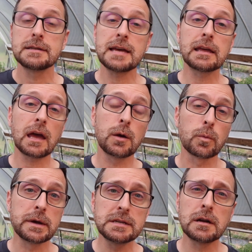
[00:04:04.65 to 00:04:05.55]
Take a
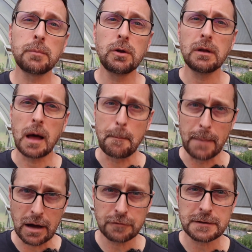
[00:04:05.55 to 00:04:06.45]
reasonable
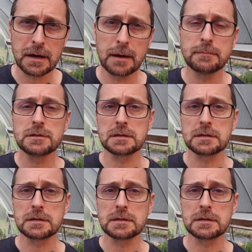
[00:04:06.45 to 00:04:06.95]
amount of time